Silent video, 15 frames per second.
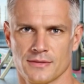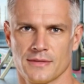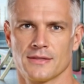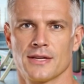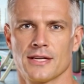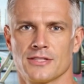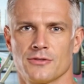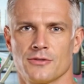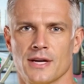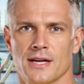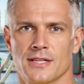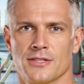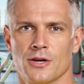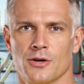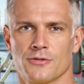These
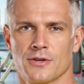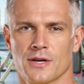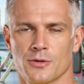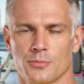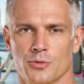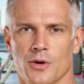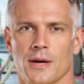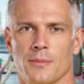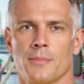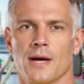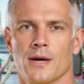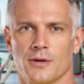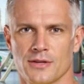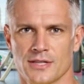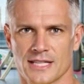fats are found
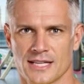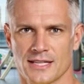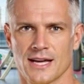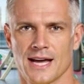primarily in